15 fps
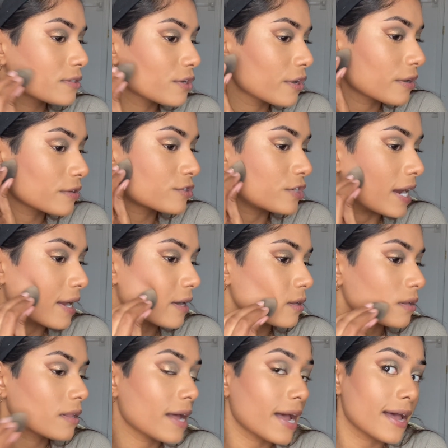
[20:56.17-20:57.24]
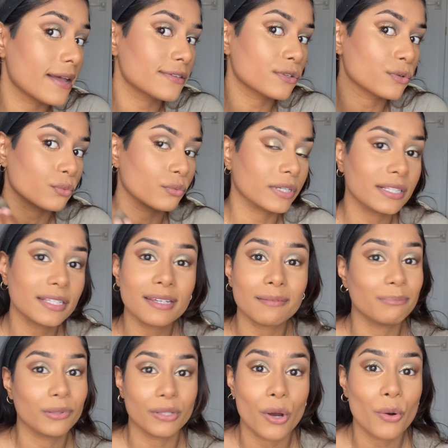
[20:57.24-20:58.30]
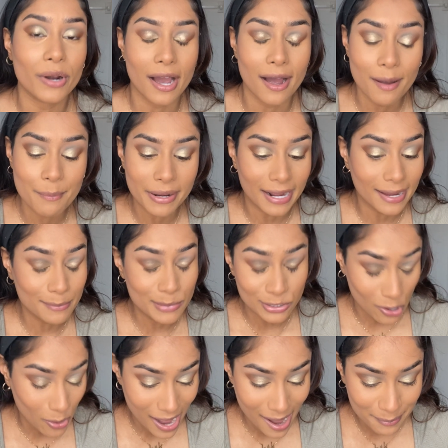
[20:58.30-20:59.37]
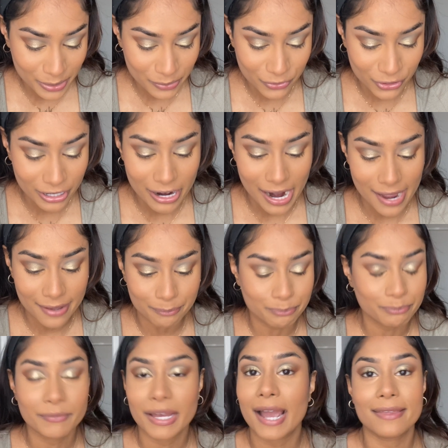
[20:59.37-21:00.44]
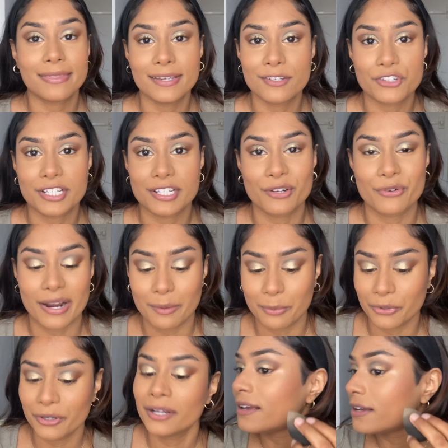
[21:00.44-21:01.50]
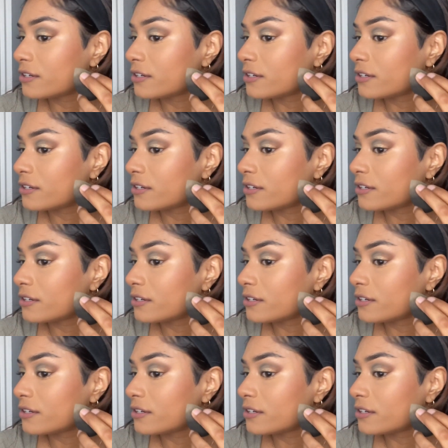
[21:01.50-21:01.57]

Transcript: her channel has really blown up, and I'm so happy for her. I think she's incredible.